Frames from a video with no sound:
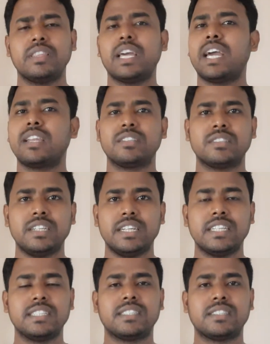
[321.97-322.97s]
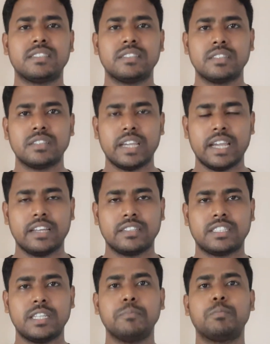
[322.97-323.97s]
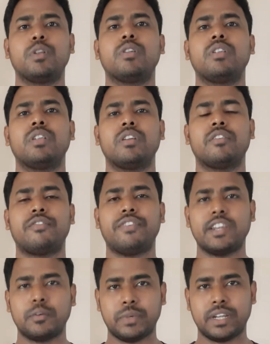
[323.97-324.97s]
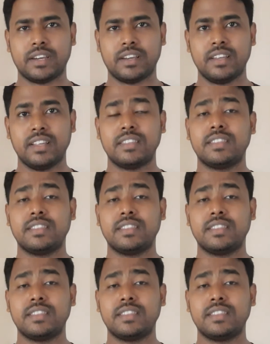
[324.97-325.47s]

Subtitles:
then it is a simple phenomena